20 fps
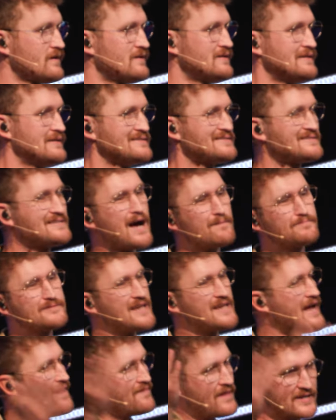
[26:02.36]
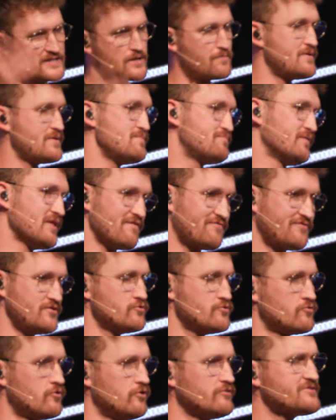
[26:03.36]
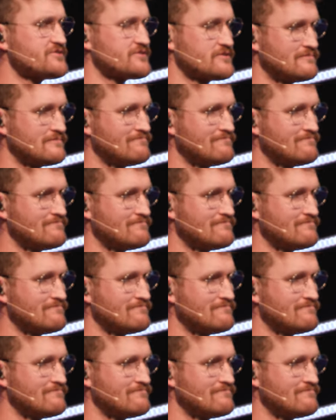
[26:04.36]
Stop saying that to people at funerals.